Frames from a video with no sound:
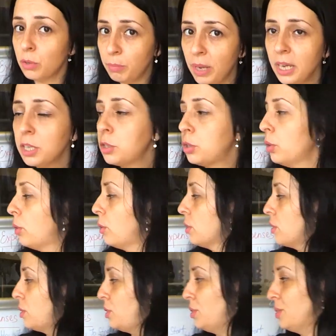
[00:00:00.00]
So make
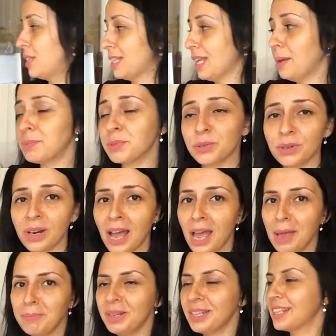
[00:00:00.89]
sure to
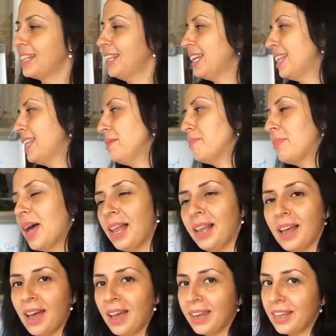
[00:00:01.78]
subscribe and click the
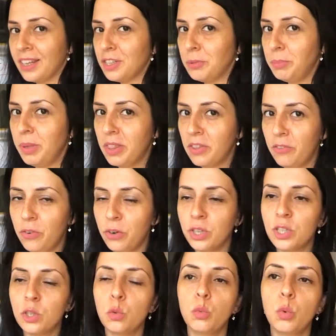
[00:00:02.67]
bell icon to be the
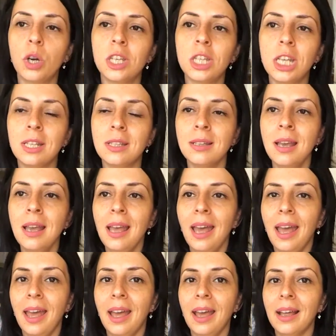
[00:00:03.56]
first to watch it.
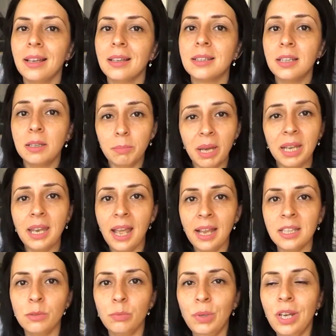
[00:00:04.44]
And in my
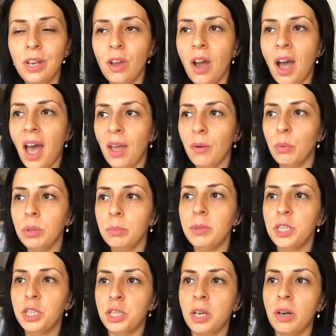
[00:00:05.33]
next video, I
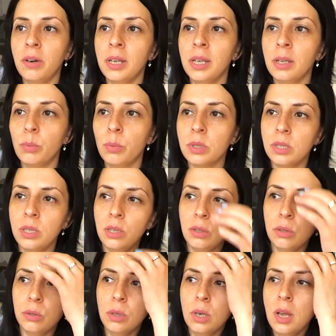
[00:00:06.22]
will be sharing with
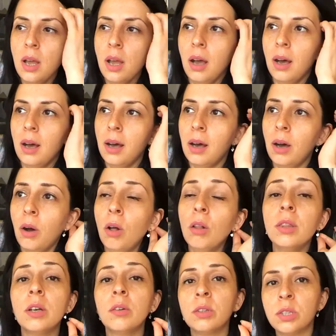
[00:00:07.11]
you
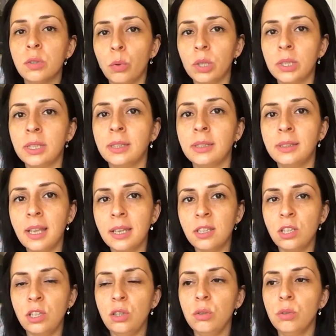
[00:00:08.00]
all the resources
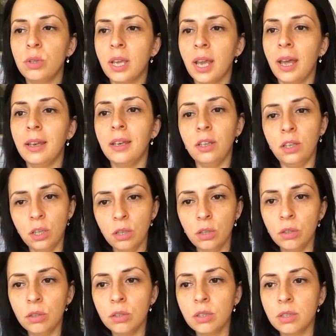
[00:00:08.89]
that you can
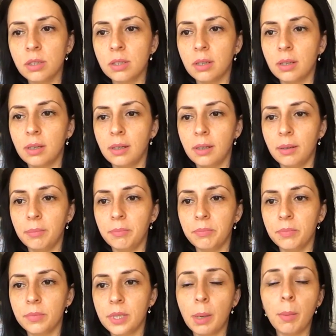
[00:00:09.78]
use.
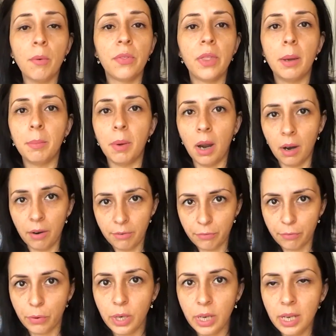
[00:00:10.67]
Some of them
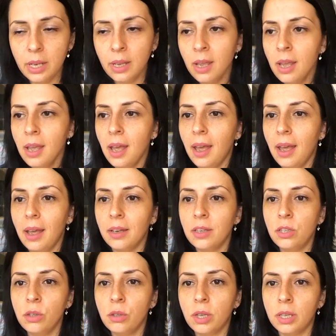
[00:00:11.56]
are free
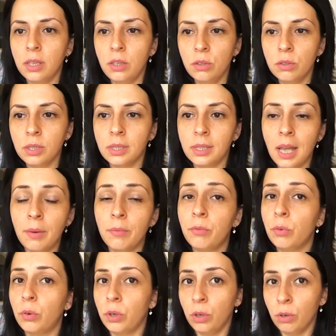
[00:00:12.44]
and you can use
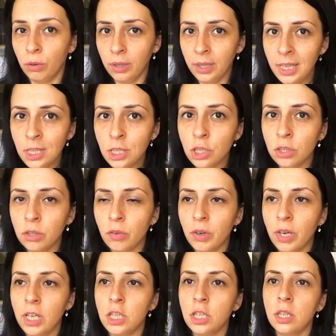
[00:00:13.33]
them for your lead
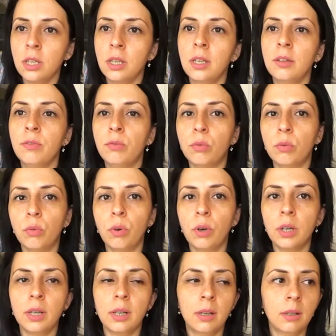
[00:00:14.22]
generation,
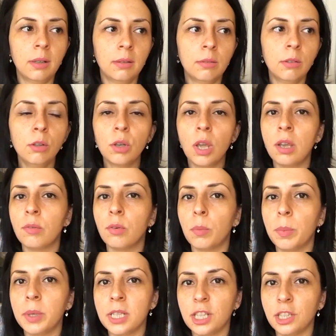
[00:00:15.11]
for looking
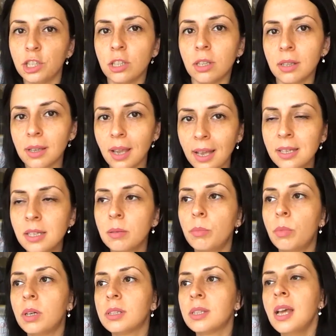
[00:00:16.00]
for potential
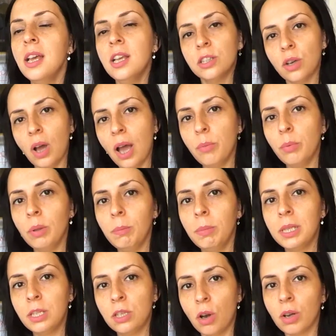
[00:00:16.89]
customers. So I
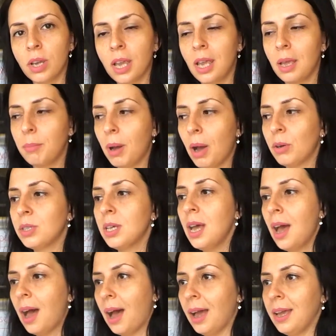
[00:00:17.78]
will be talking
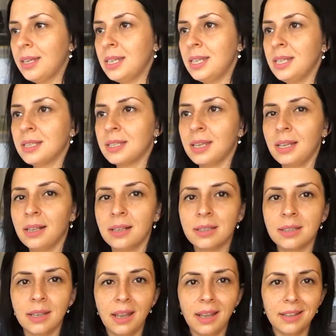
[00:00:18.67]
about IT
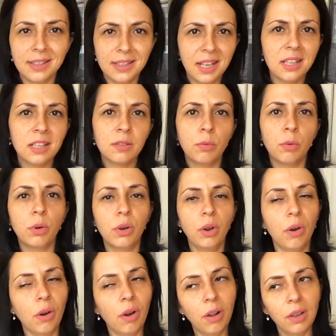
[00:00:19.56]
sales and sales
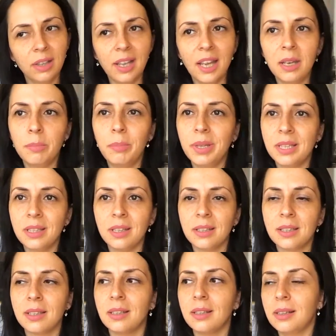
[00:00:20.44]
for your online
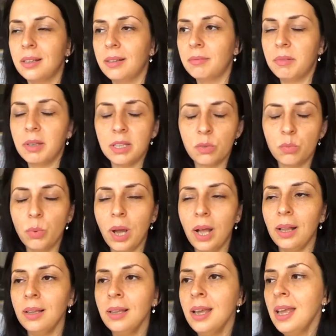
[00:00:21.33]
business as
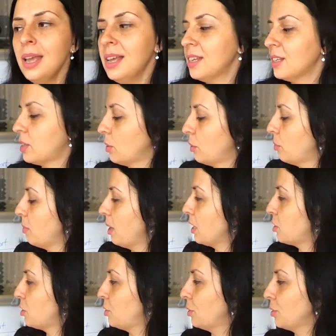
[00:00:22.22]
well. So
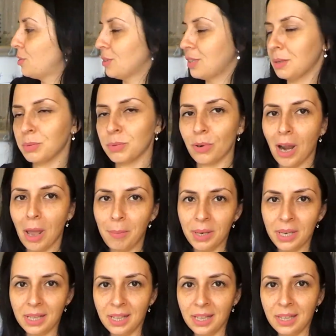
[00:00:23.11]
make sure to
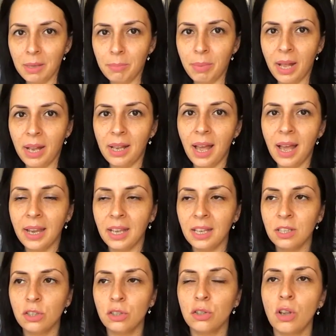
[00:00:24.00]
subscribe and click the bell
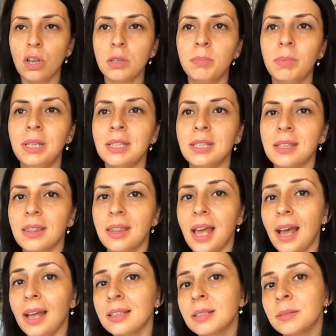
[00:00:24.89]
icon to not miss
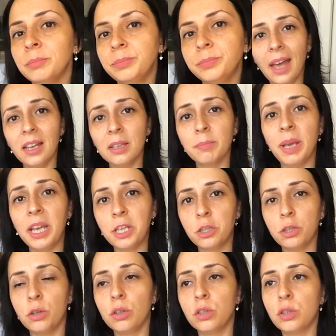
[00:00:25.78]
that. And
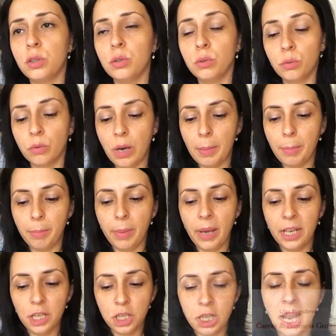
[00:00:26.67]
make sure to grab
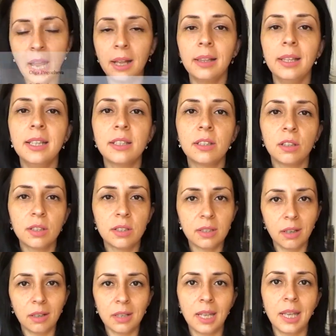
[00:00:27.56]
my checklist
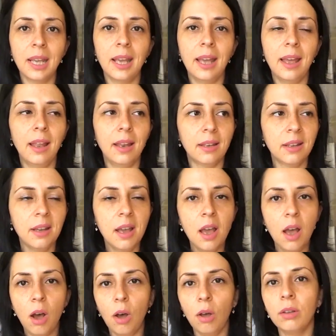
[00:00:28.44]
on starting
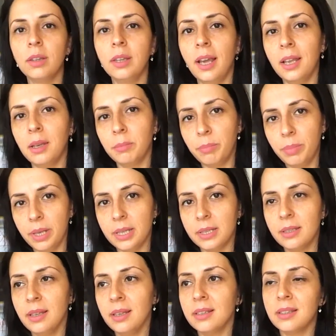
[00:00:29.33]
an online
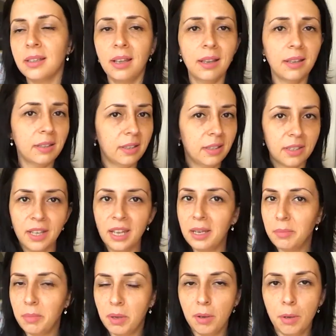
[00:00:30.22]
business, and it
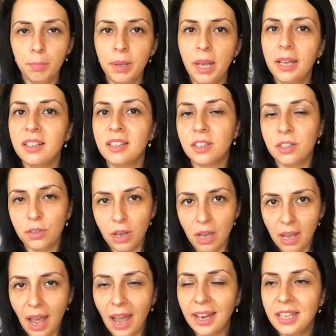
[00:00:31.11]
can be applied
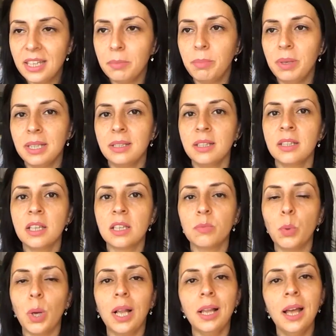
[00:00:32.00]
to IT business
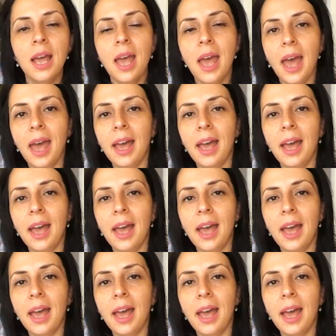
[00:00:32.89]
as well.